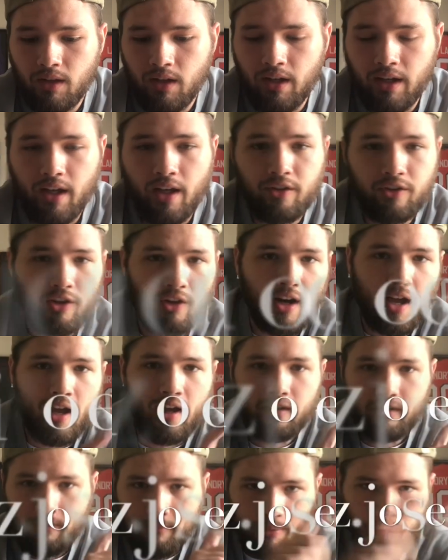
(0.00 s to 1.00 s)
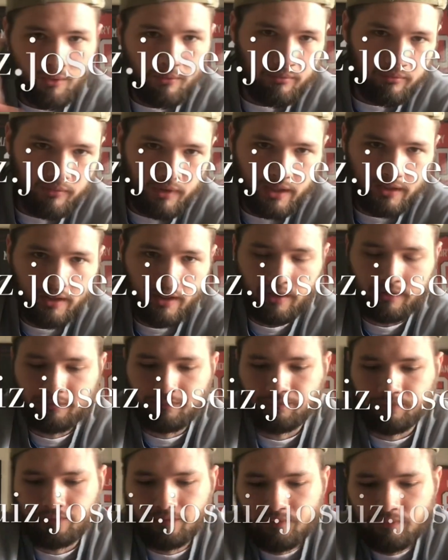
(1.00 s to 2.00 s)
And again, you're at boom right there.
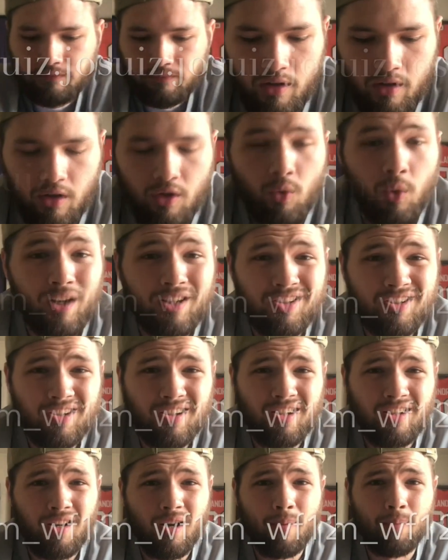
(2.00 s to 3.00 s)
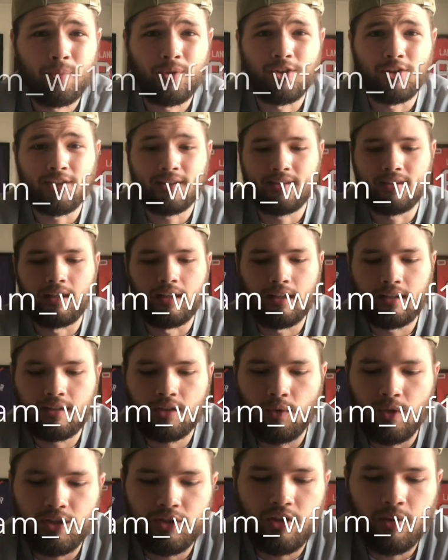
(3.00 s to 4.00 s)
Question number
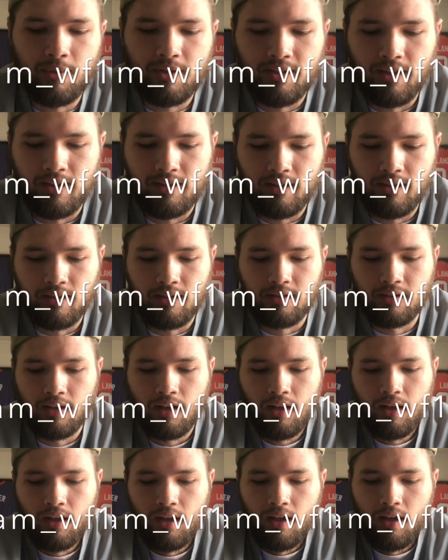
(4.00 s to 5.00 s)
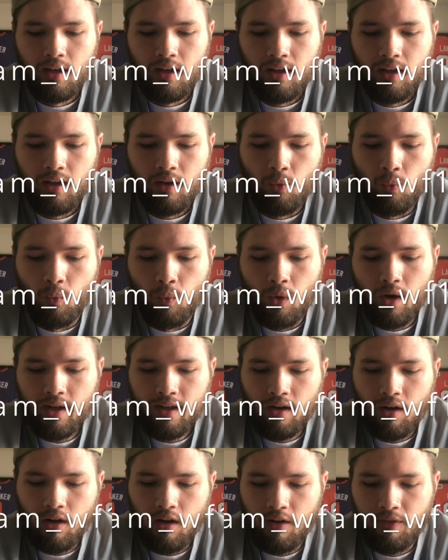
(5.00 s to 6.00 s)
6. Question number 6 is,
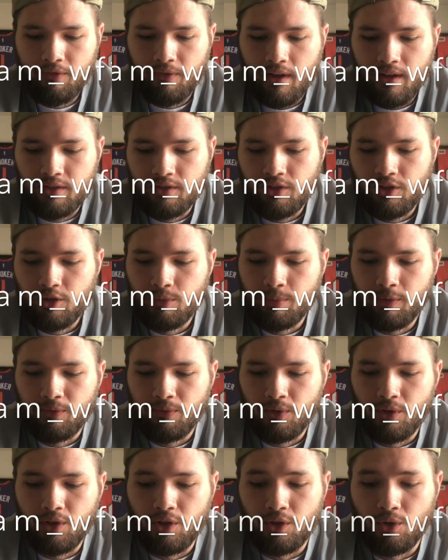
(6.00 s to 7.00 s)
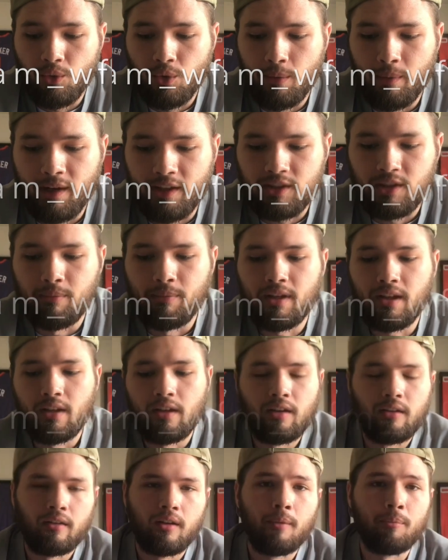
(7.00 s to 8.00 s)
what offense do you prefer your quarterbacks to be
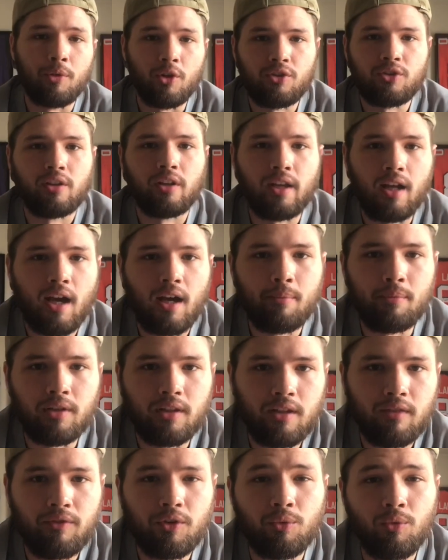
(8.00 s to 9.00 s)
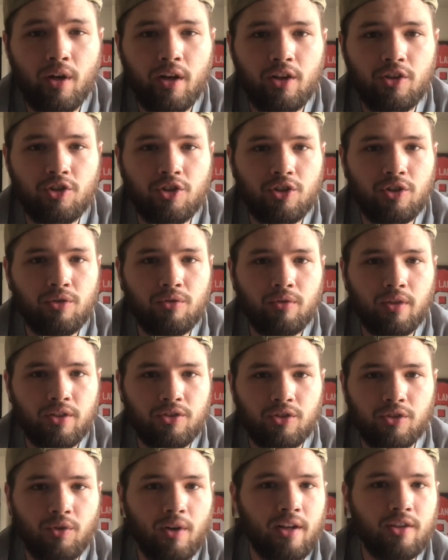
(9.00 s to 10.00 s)
in? Personally, I believe the run and shoot
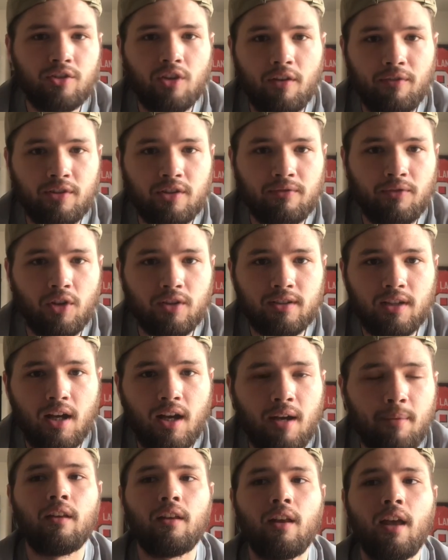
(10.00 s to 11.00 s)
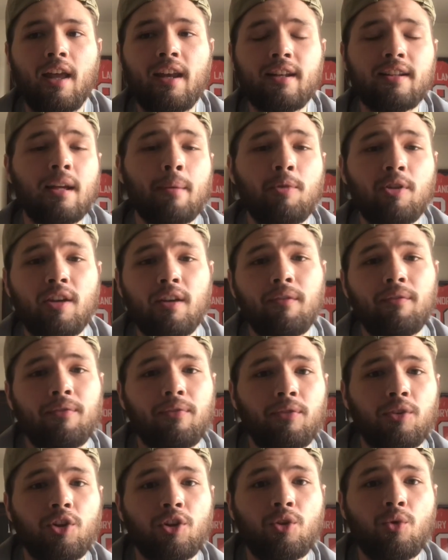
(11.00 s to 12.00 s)
is the greatest offense of all time. Anytime you give
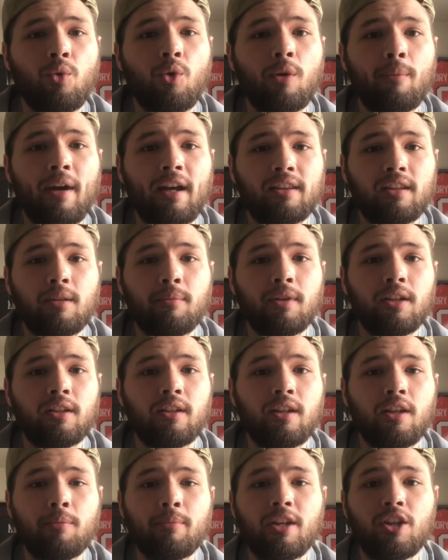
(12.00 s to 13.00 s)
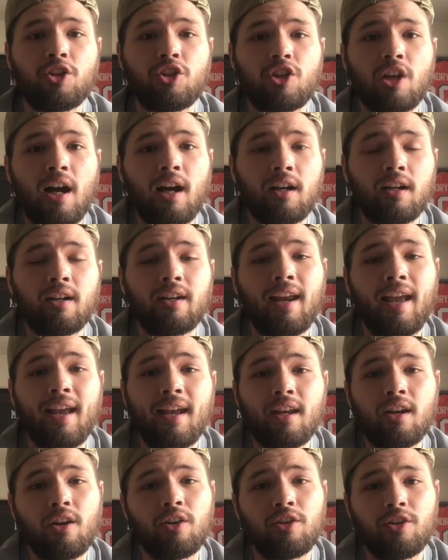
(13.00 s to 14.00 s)
your quarterback the ability to be in shotgun
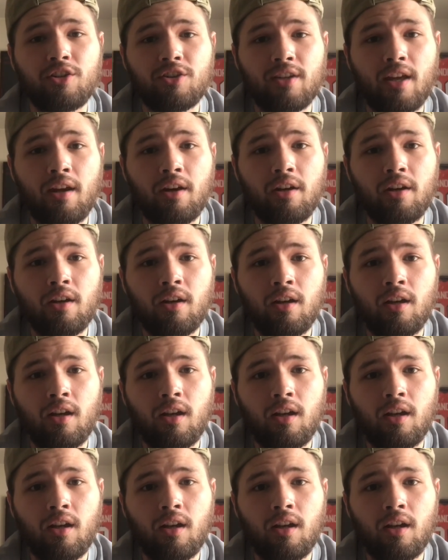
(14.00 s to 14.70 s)
and under center,